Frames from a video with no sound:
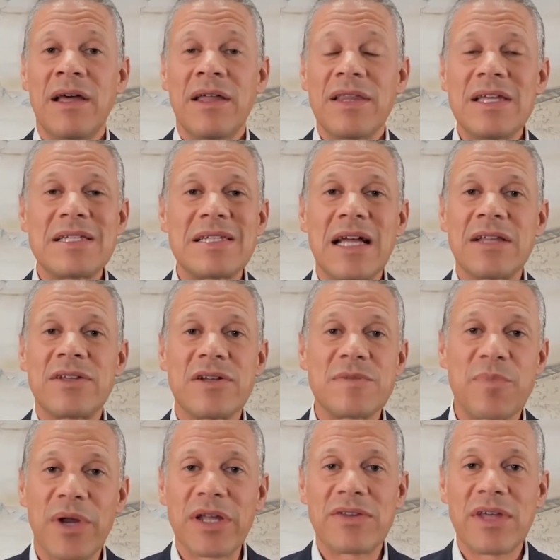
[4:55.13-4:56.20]
These centers
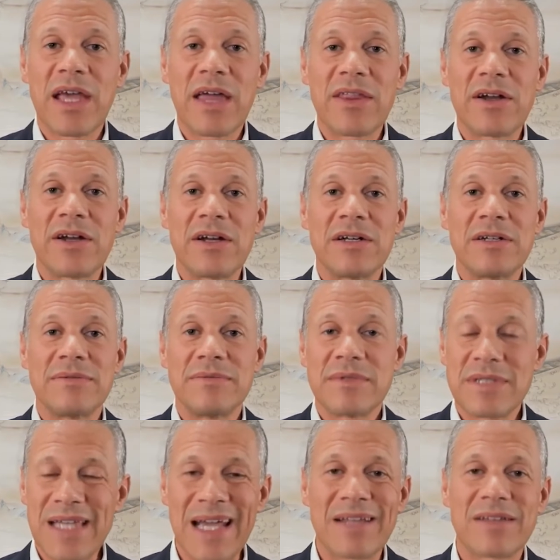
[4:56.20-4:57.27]
bring together
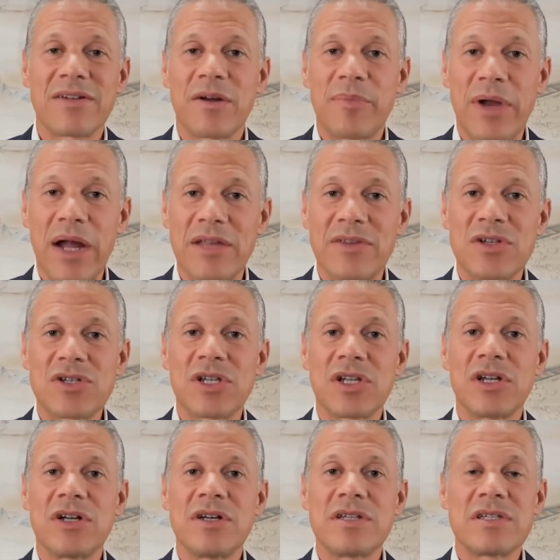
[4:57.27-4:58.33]
sector
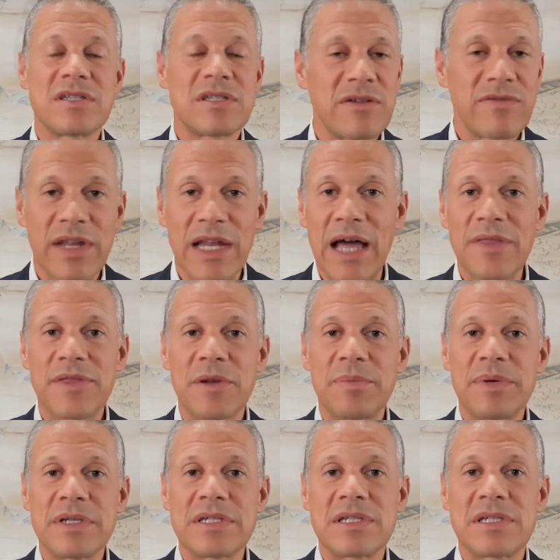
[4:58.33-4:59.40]
practitioners,
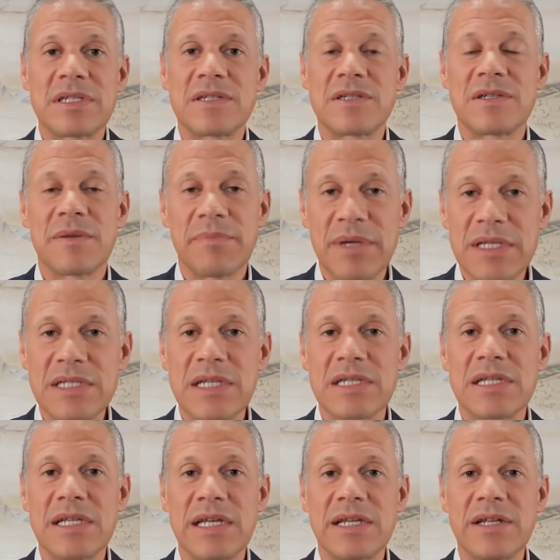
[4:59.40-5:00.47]
philanthropists,
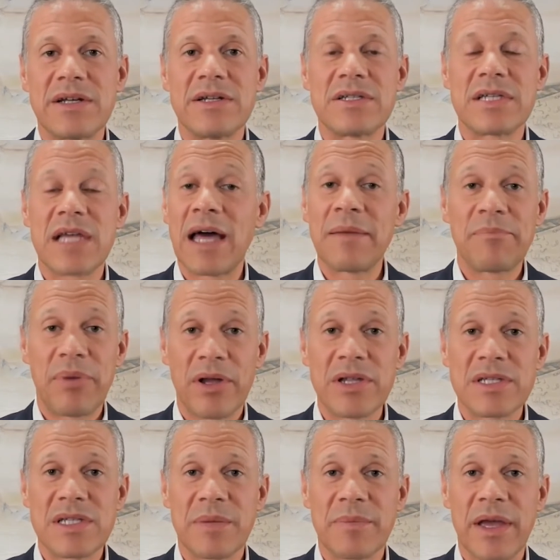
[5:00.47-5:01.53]
business leaders, and
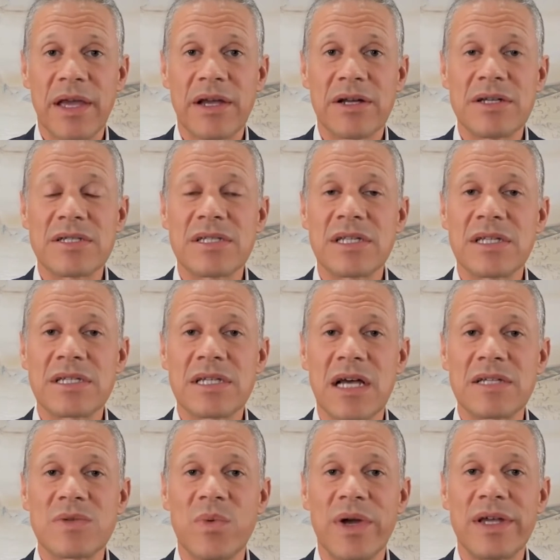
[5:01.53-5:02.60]
policymakers to
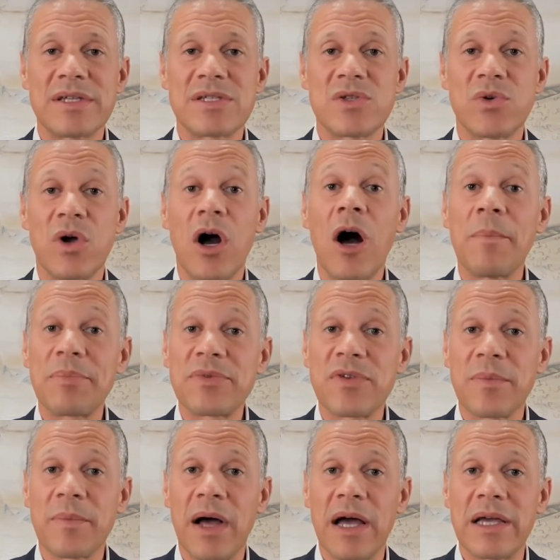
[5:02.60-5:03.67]
discuss ways to
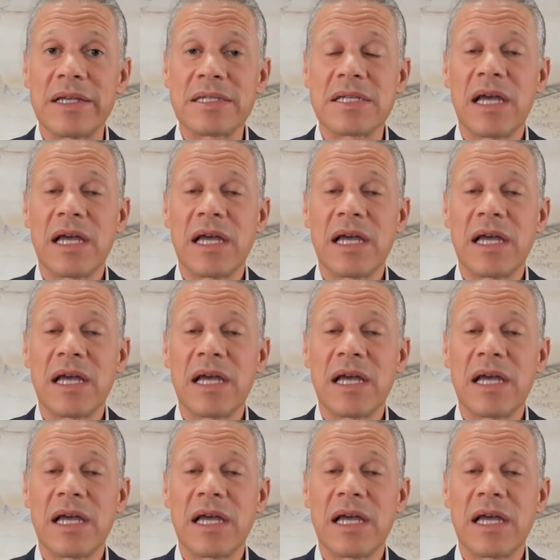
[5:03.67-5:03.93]
optimize